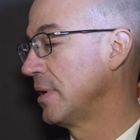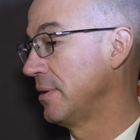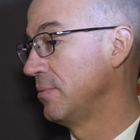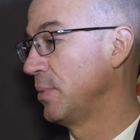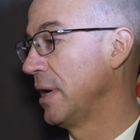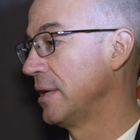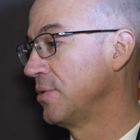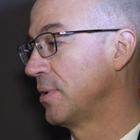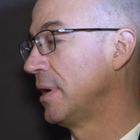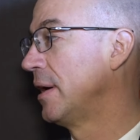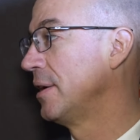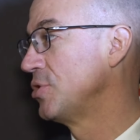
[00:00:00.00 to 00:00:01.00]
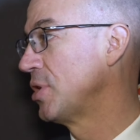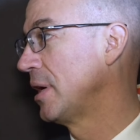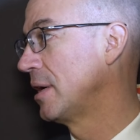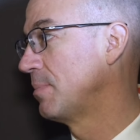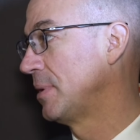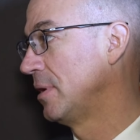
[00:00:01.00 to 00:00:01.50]
And we had to rely on
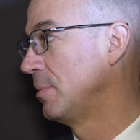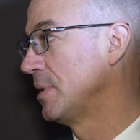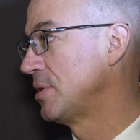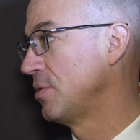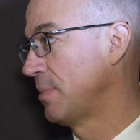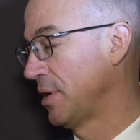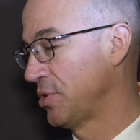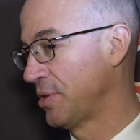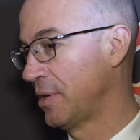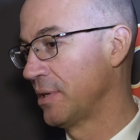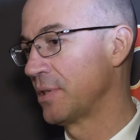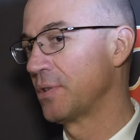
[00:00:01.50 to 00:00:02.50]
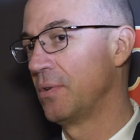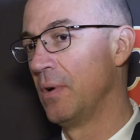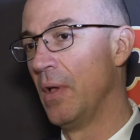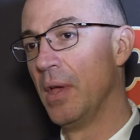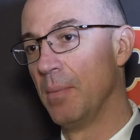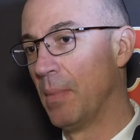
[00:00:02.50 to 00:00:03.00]
Jacob a little bit too much there. So
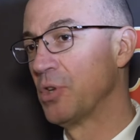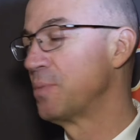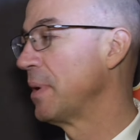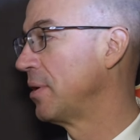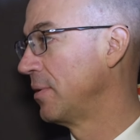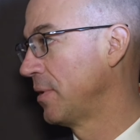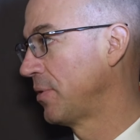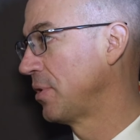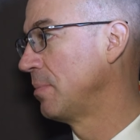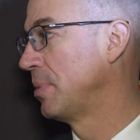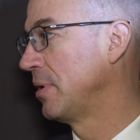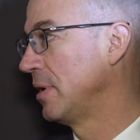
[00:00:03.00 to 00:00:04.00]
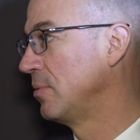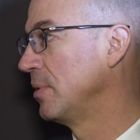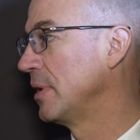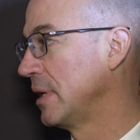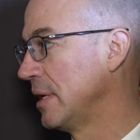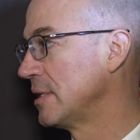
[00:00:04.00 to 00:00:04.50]
much better in the third period when
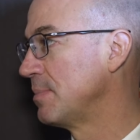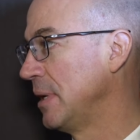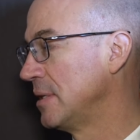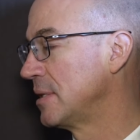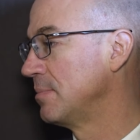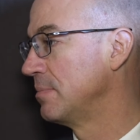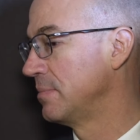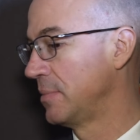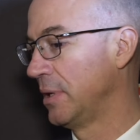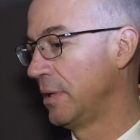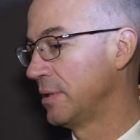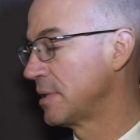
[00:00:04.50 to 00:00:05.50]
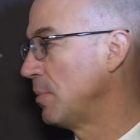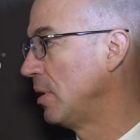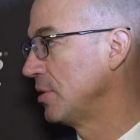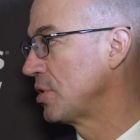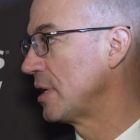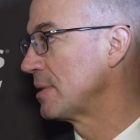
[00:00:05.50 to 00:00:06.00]
the guys made some little
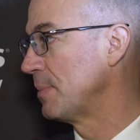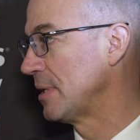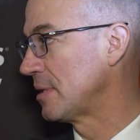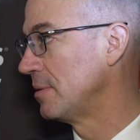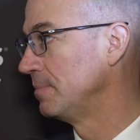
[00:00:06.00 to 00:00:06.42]
small adjustments.